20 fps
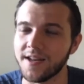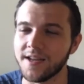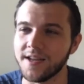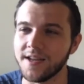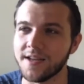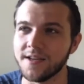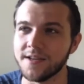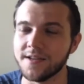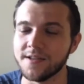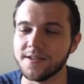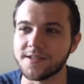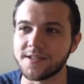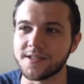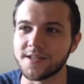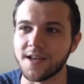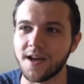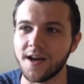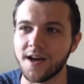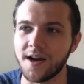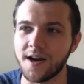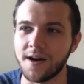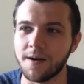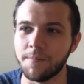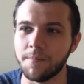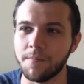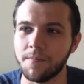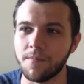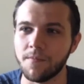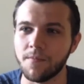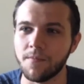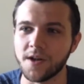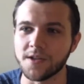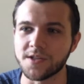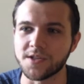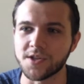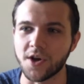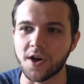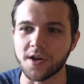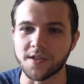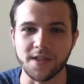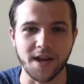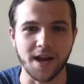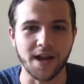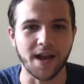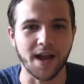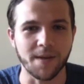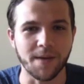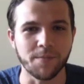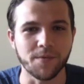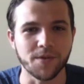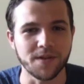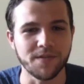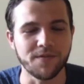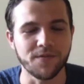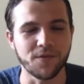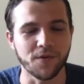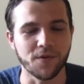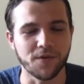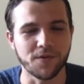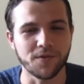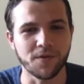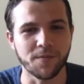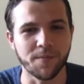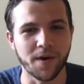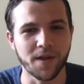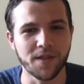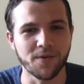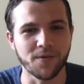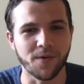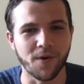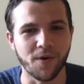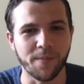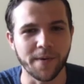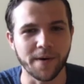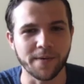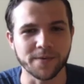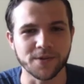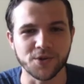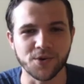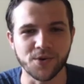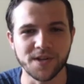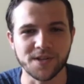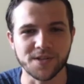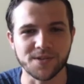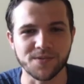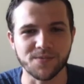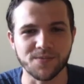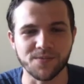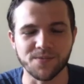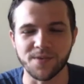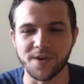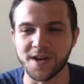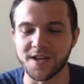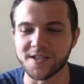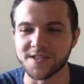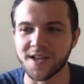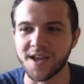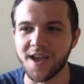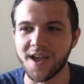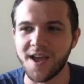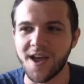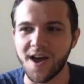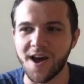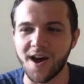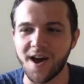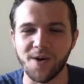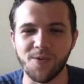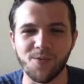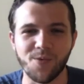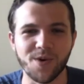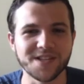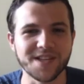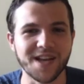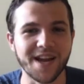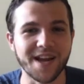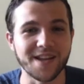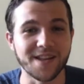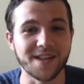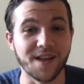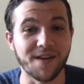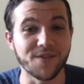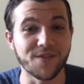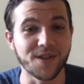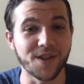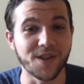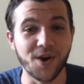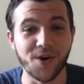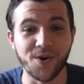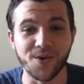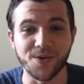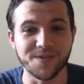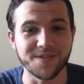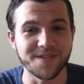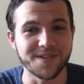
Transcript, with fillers: is, um, a song that I, I believe your, your mother wrote, Melba Joyce, was, Uh, Was I in Love Alone?